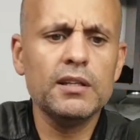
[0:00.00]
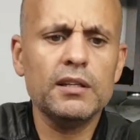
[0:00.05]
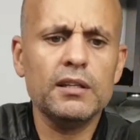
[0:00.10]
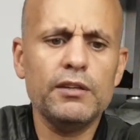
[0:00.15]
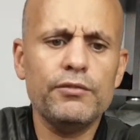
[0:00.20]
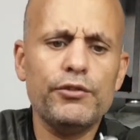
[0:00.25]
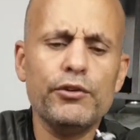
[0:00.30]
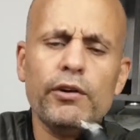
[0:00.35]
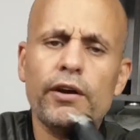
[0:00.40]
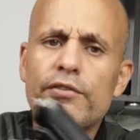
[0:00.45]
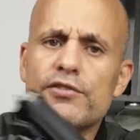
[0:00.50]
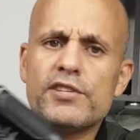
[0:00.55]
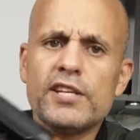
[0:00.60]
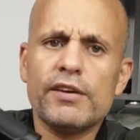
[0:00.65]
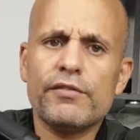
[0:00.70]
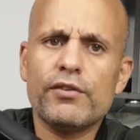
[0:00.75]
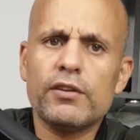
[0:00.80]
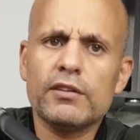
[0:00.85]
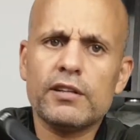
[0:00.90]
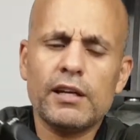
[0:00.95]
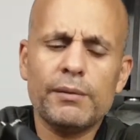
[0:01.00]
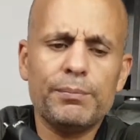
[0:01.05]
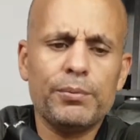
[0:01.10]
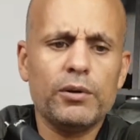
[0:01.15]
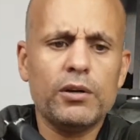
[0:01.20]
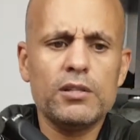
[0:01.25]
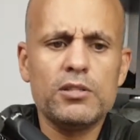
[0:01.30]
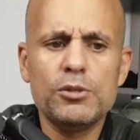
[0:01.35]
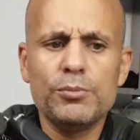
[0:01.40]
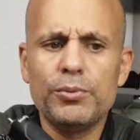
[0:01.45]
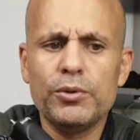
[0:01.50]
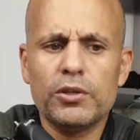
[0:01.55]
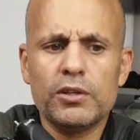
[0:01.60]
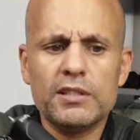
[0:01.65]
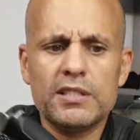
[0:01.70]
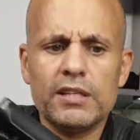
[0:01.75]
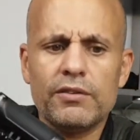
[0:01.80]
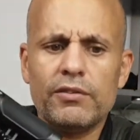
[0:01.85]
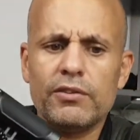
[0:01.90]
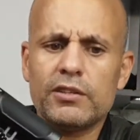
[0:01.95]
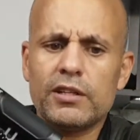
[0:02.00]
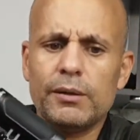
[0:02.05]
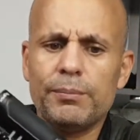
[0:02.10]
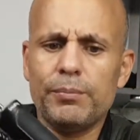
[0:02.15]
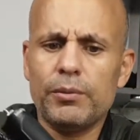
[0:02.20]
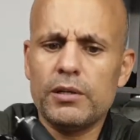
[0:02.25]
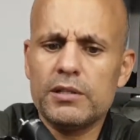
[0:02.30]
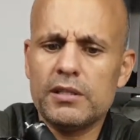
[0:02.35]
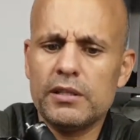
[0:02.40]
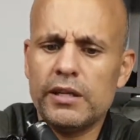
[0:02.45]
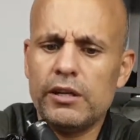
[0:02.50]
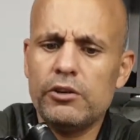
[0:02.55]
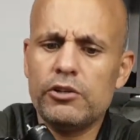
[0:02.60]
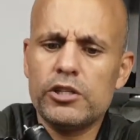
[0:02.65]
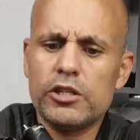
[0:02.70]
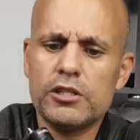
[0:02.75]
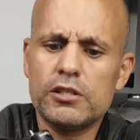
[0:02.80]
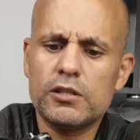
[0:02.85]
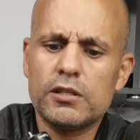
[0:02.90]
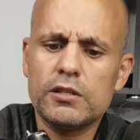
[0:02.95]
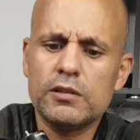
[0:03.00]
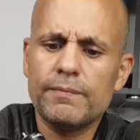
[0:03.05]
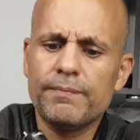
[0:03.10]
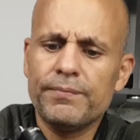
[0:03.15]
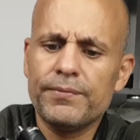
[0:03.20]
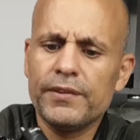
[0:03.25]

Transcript: If you have several tripods, you put on several tripods, and then you just,